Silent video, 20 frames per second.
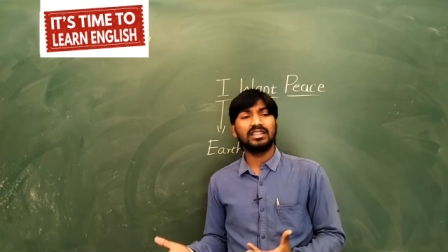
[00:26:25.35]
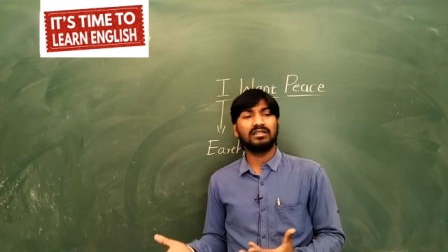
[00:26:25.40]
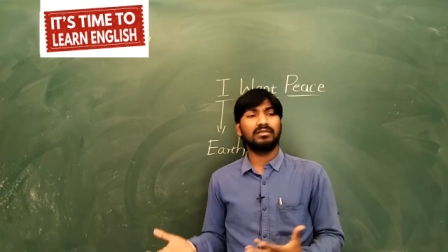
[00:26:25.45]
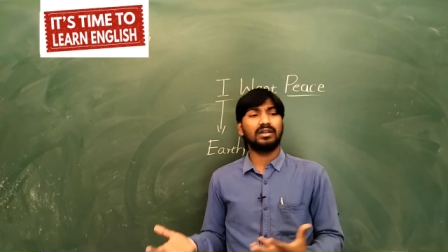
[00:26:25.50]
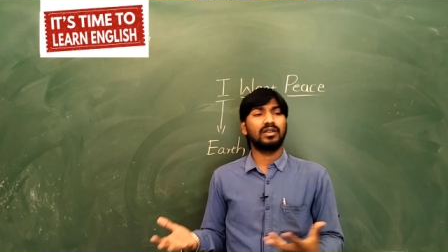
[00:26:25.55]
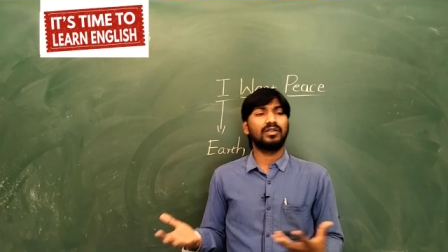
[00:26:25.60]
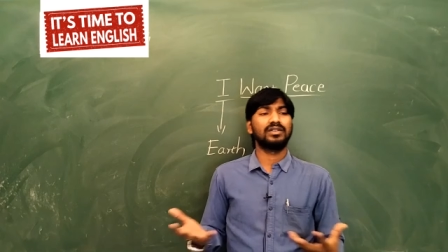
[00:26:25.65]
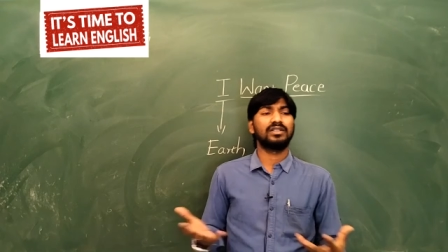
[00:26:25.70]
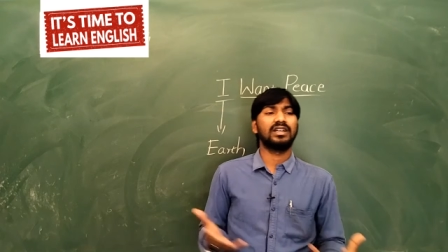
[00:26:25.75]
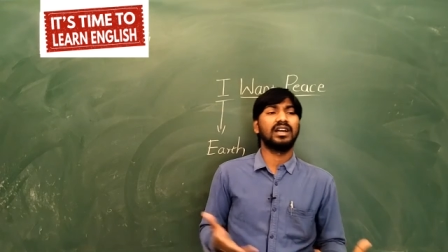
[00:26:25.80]

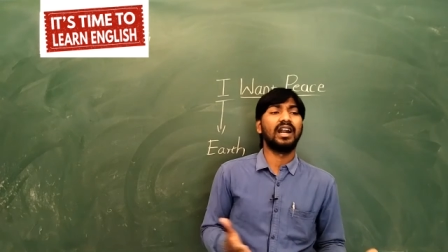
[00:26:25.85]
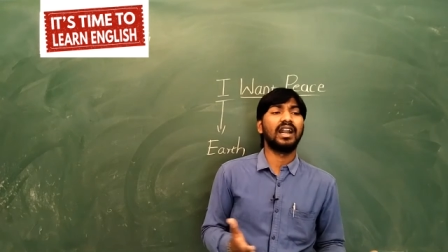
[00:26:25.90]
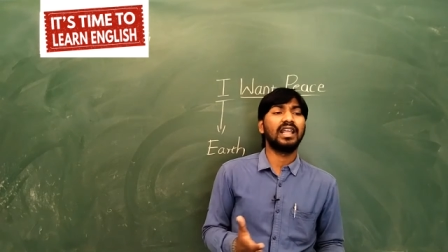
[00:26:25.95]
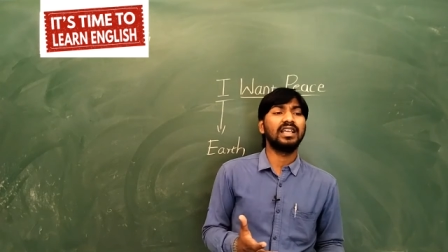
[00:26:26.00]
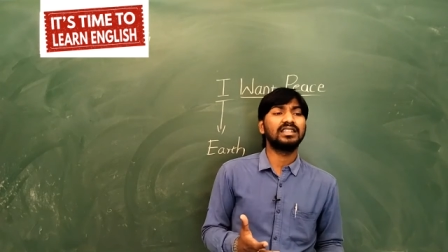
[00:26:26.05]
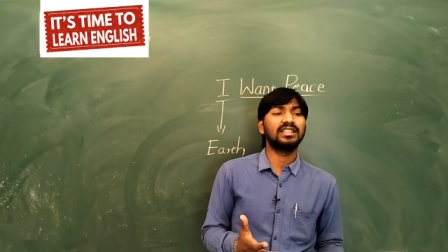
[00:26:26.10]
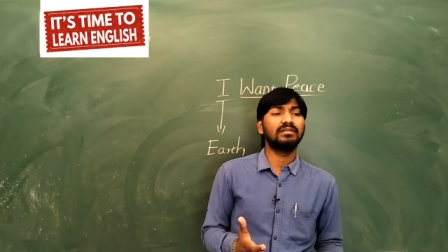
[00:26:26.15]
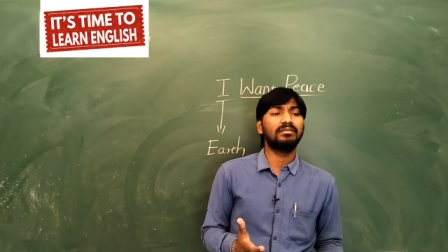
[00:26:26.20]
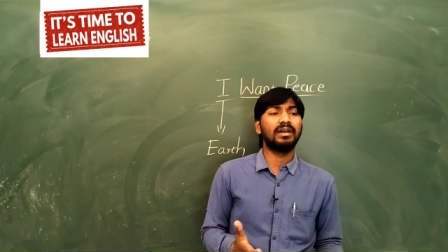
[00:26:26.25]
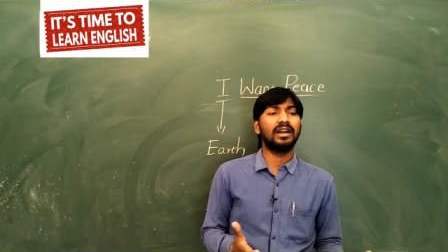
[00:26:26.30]
Somebody was
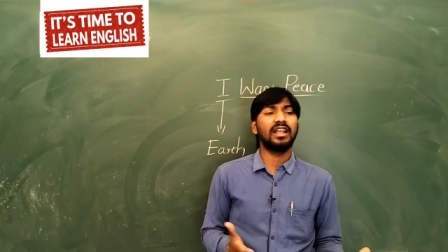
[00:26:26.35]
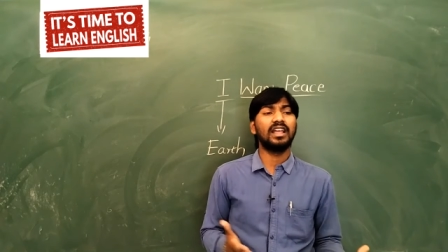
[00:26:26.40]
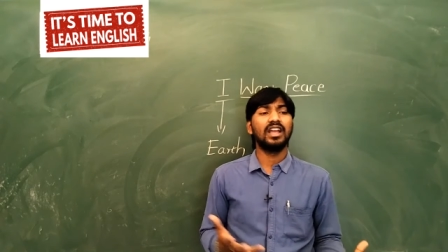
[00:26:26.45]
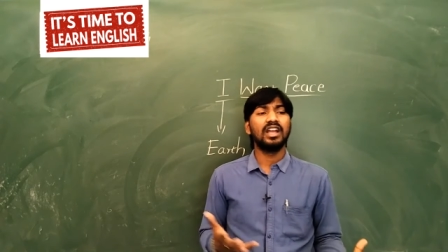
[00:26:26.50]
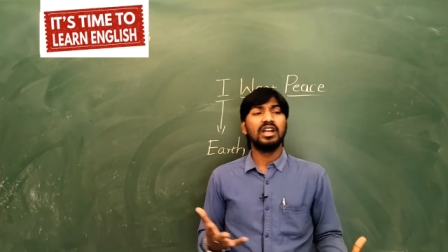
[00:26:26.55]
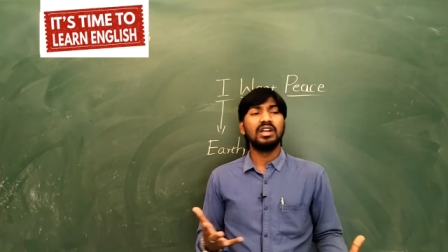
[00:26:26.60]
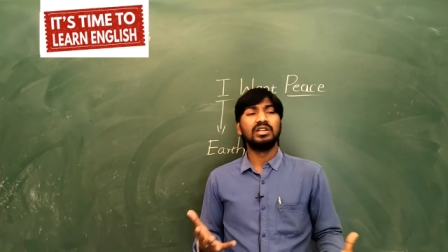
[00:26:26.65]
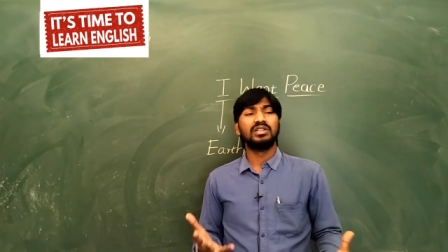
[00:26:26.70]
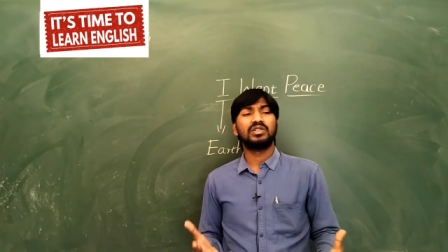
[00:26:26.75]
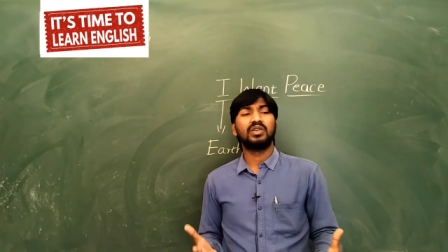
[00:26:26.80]
hurting
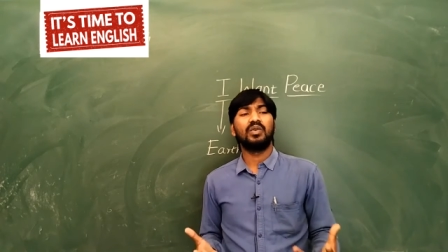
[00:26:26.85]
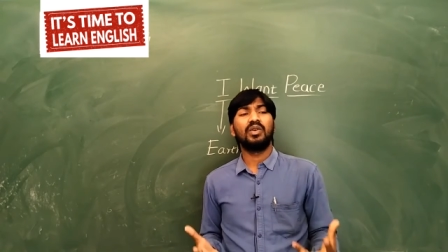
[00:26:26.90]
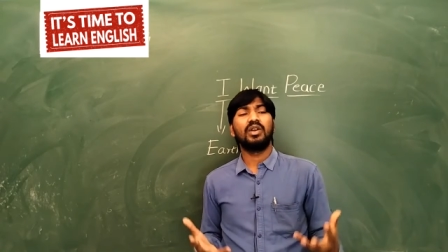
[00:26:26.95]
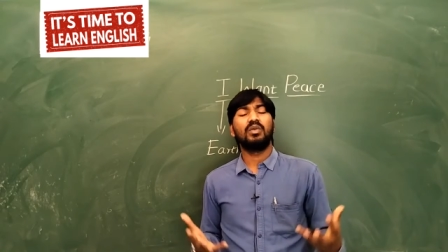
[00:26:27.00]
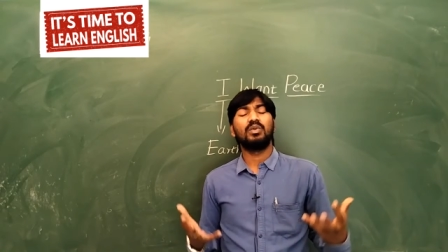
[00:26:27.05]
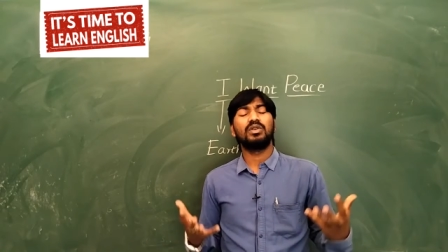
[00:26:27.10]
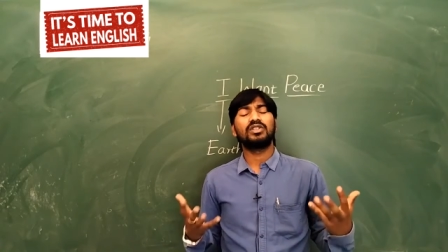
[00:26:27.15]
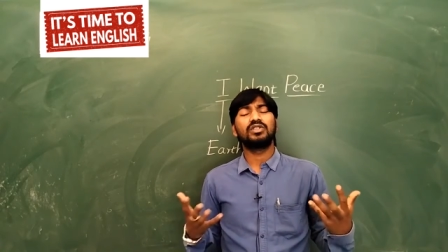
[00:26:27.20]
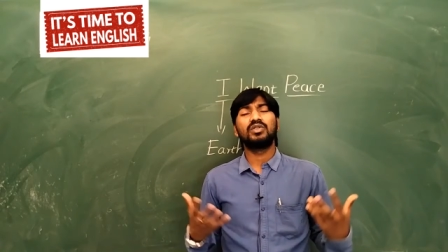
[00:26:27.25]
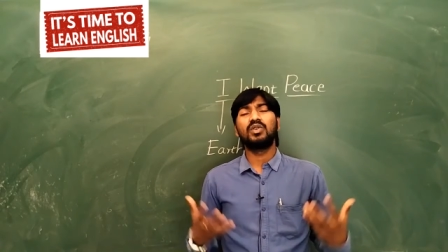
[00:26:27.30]
somebody. So
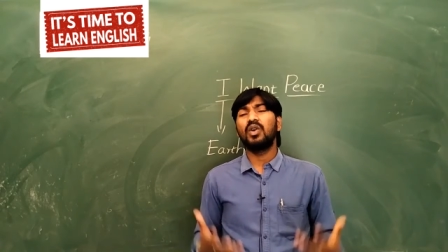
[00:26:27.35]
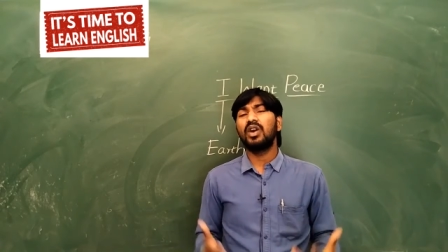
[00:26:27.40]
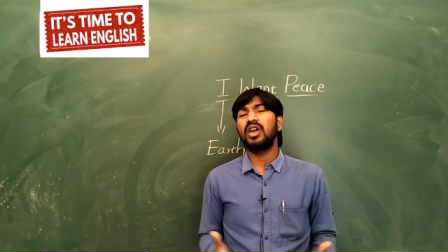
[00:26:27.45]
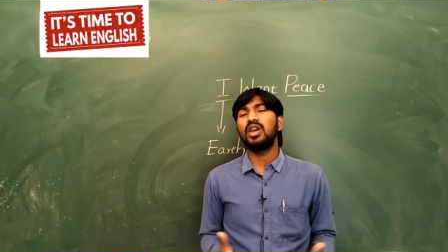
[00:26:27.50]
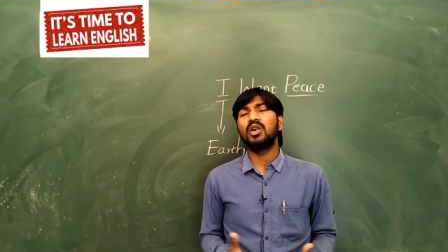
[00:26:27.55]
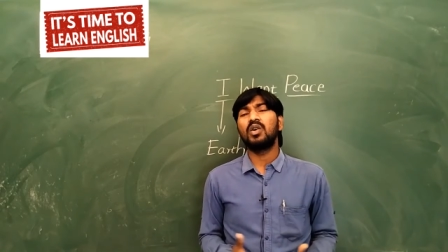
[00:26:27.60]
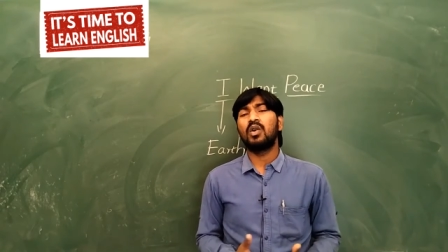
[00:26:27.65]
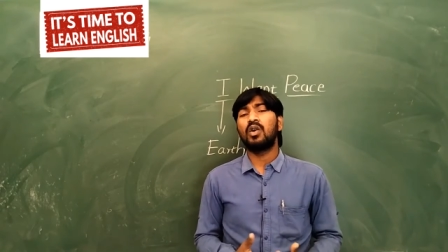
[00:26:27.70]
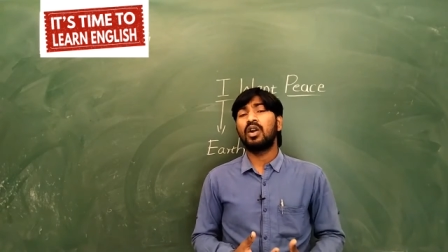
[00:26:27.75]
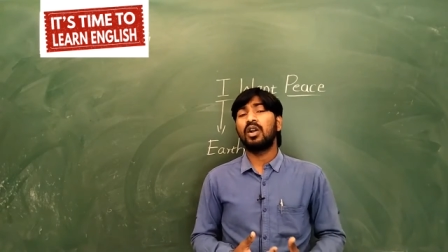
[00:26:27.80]
it was
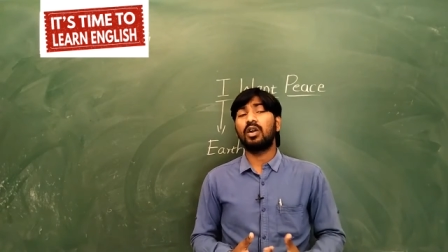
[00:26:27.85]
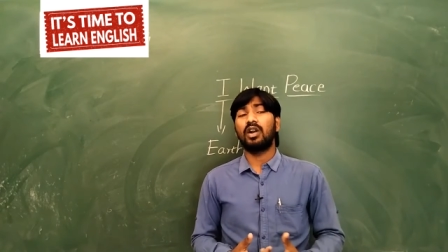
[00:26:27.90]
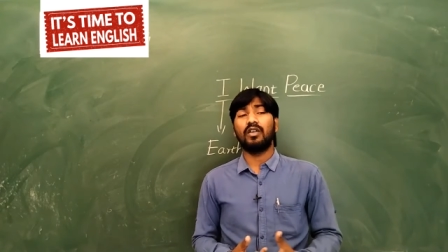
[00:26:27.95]
going on.